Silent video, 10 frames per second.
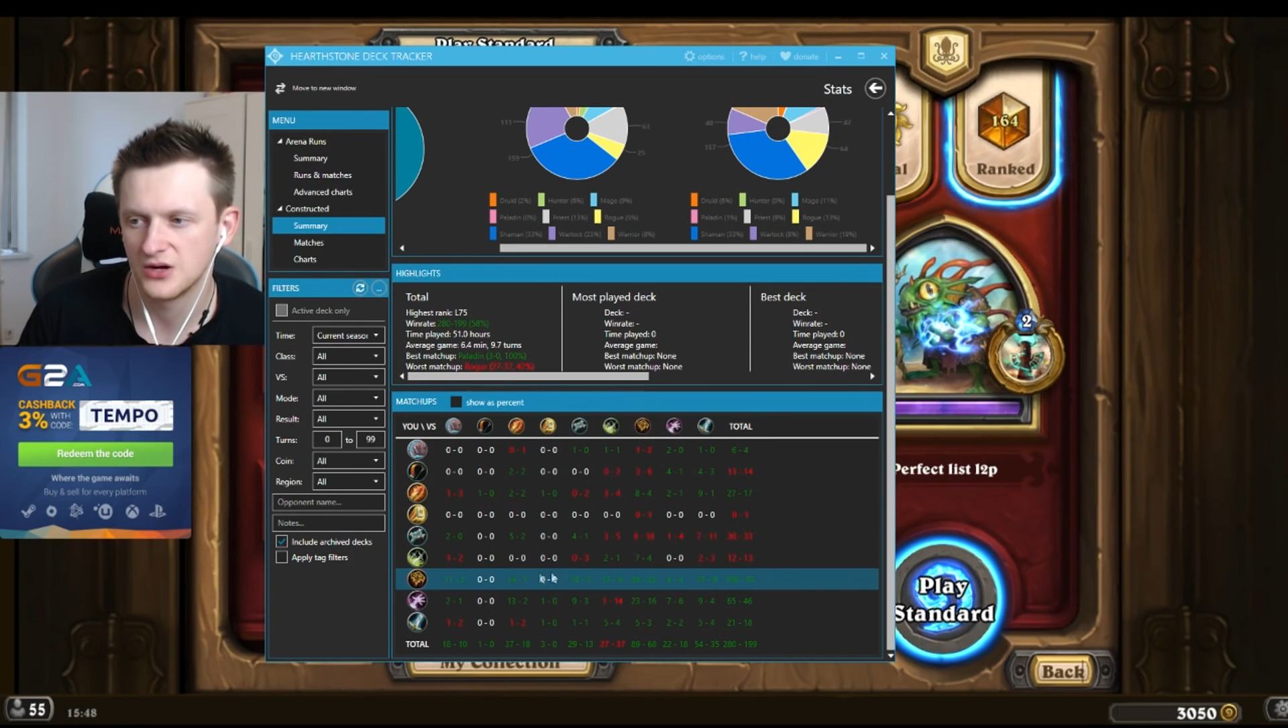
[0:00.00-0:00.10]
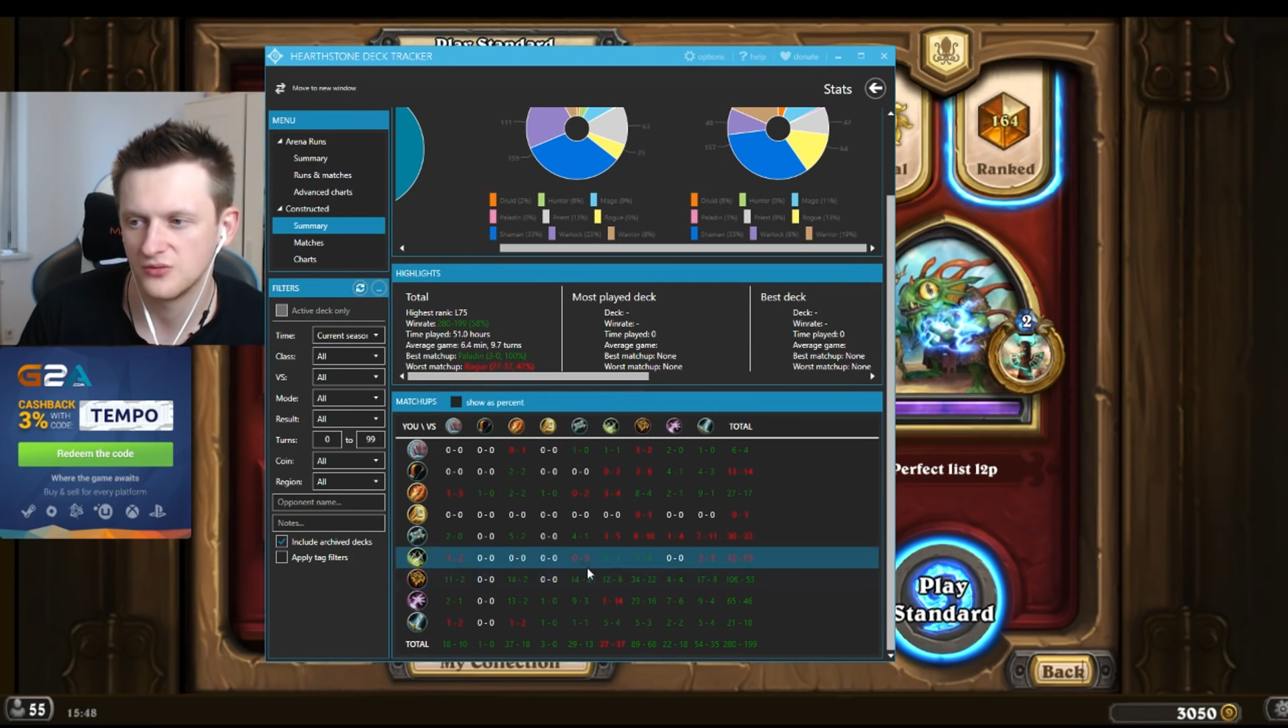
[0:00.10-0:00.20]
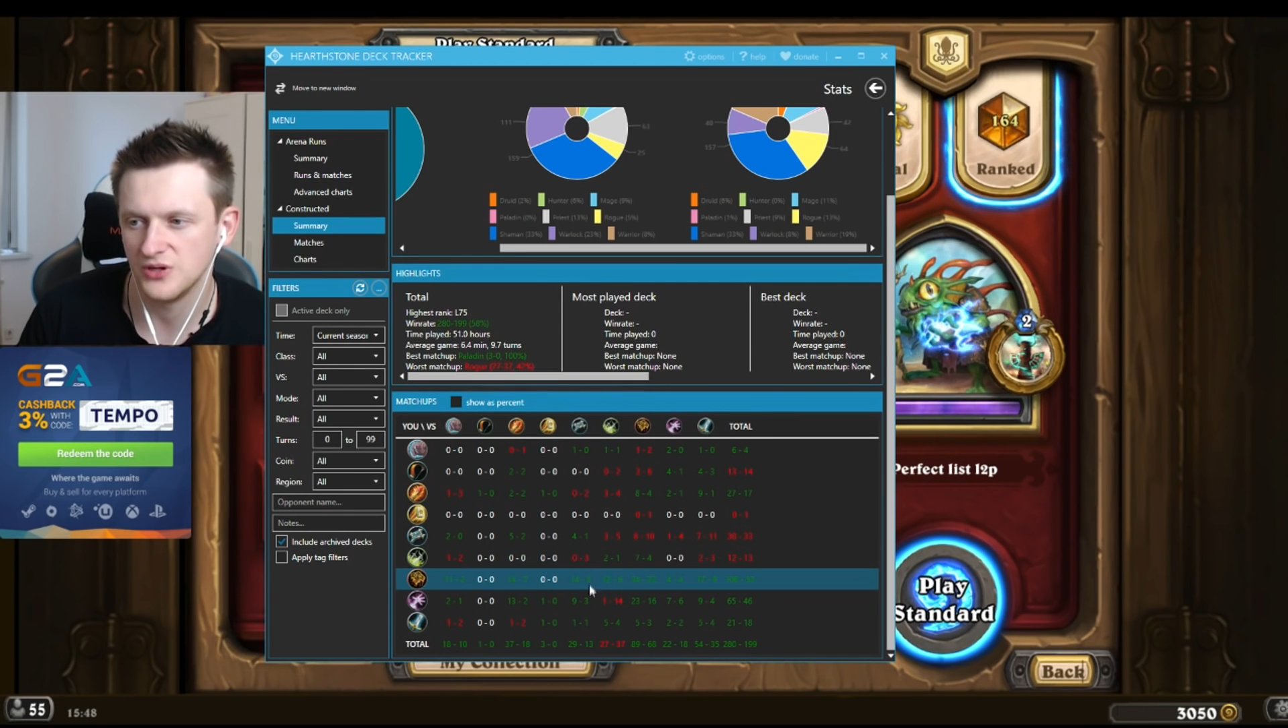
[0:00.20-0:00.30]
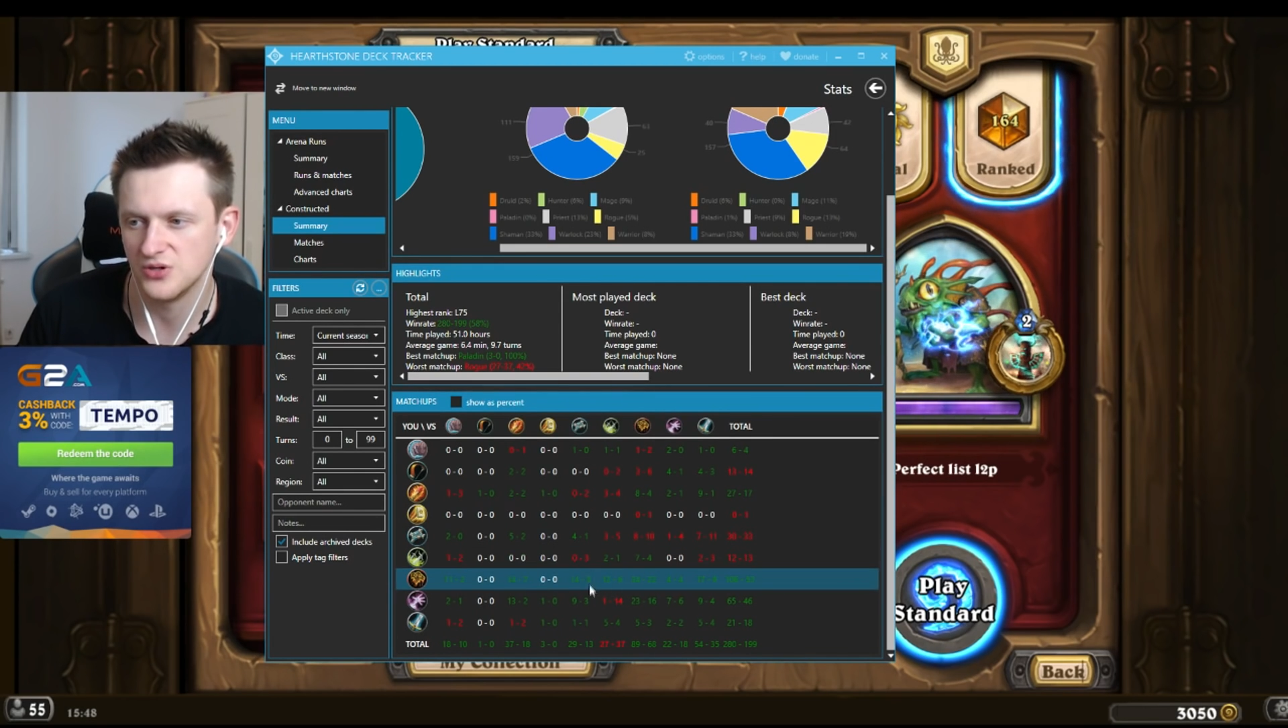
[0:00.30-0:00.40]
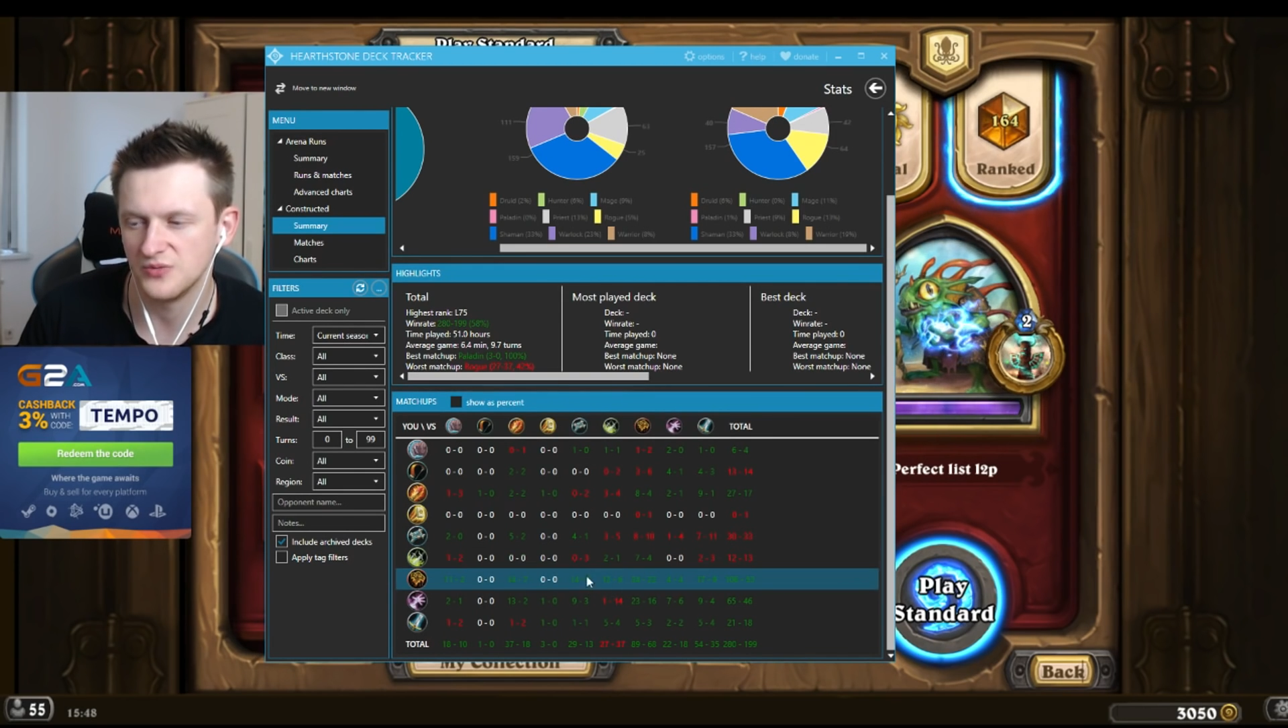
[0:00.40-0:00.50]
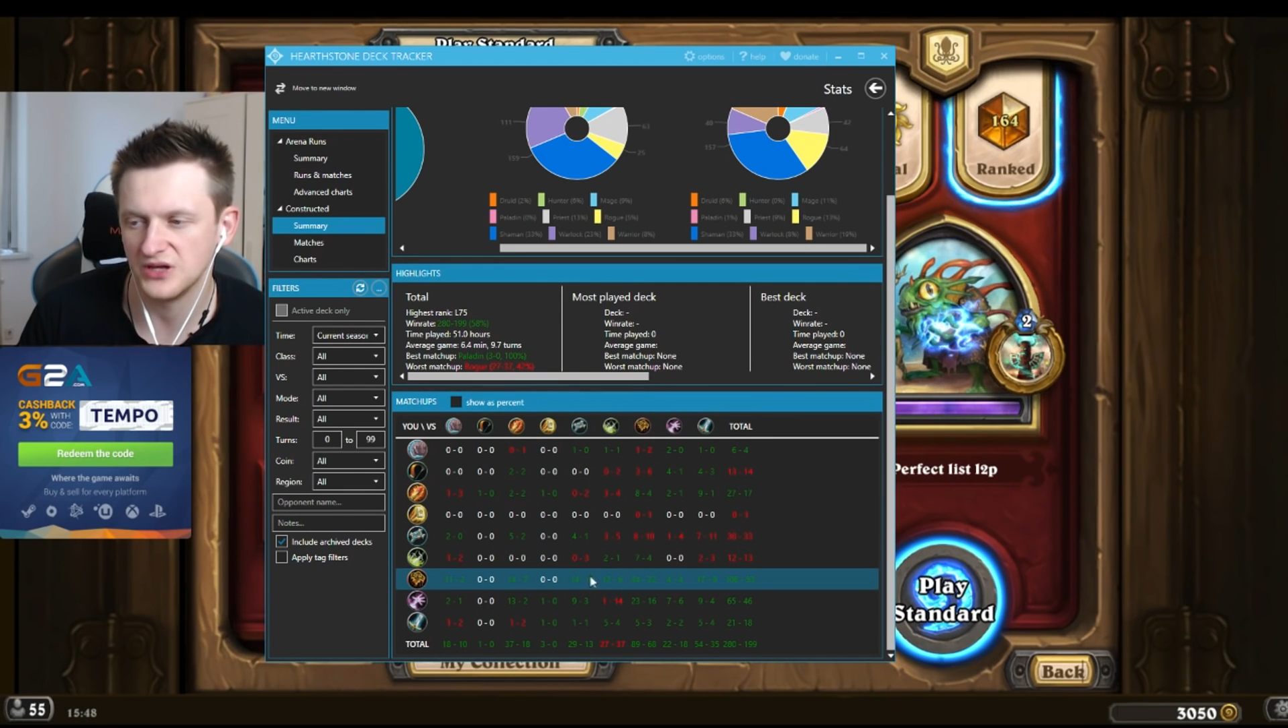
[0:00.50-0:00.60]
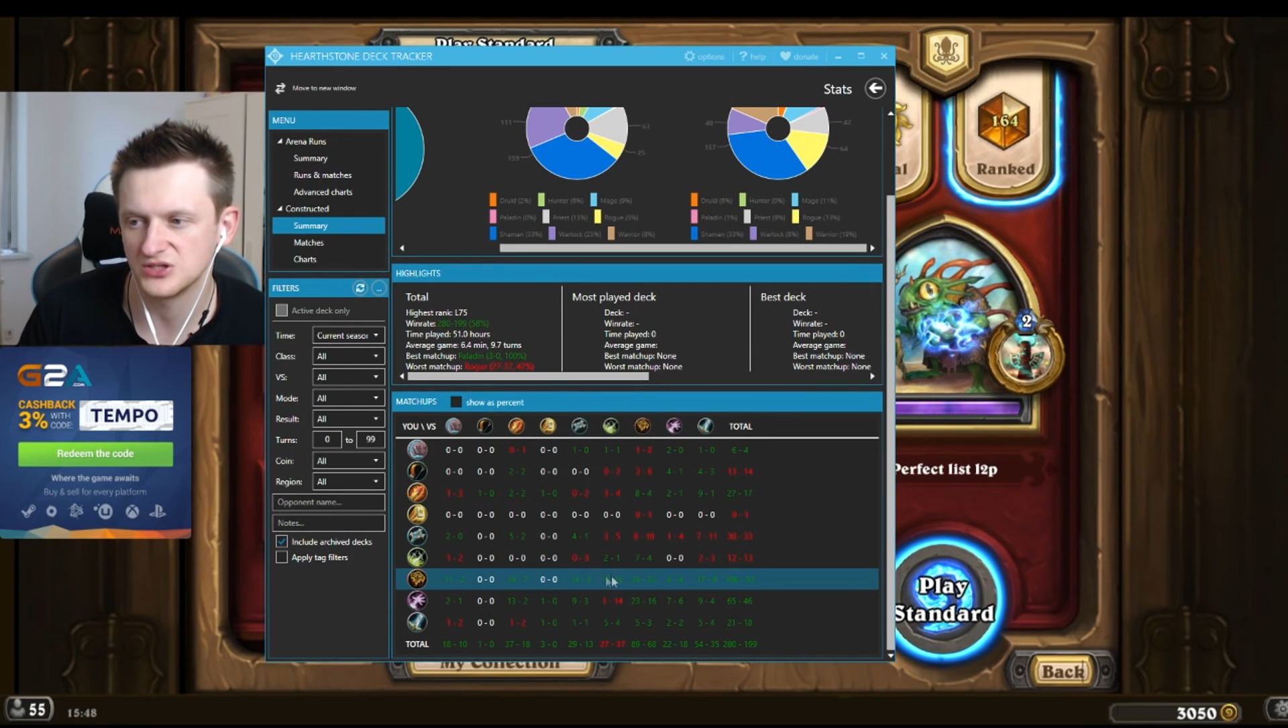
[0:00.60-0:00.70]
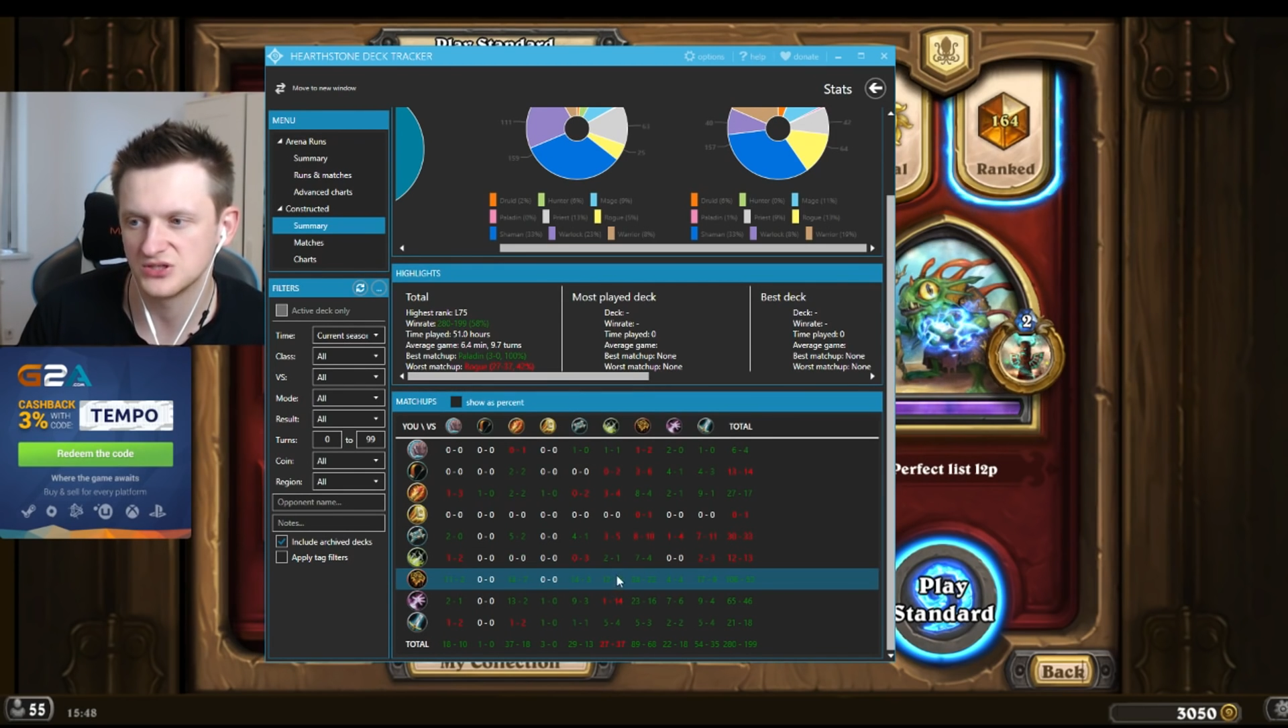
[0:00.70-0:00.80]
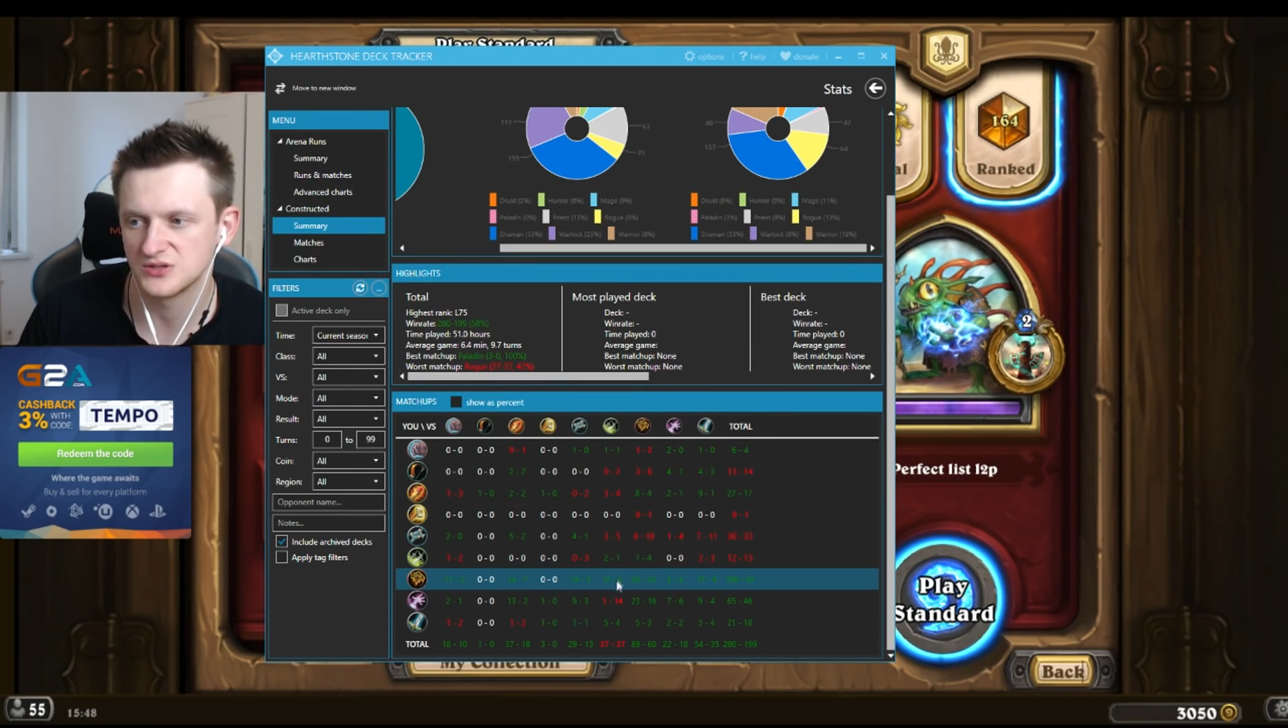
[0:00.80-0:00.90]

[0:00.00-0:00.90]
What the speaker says: Reno mages,